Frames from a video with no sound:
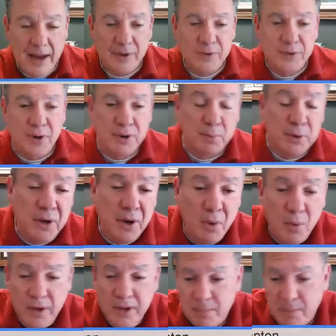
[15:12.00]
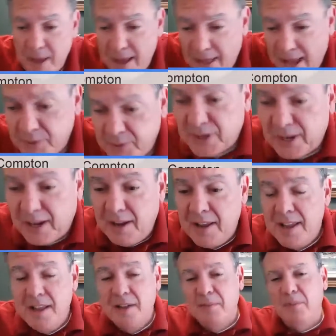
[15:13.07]
is awesome. And William, that's
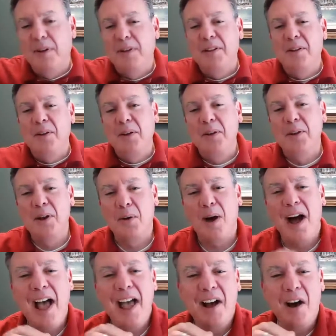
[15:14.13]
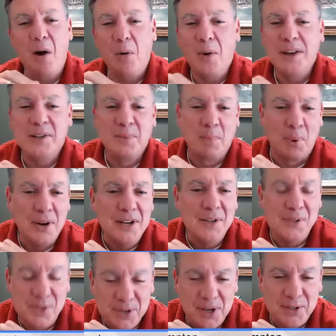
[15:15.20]
I always
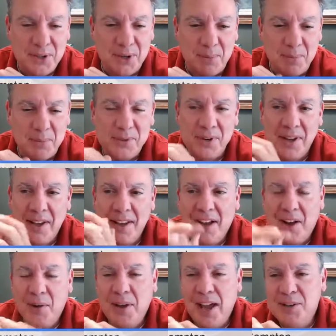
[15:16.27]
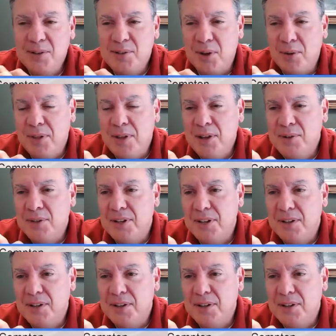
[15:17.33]
preach systems. Okay, so this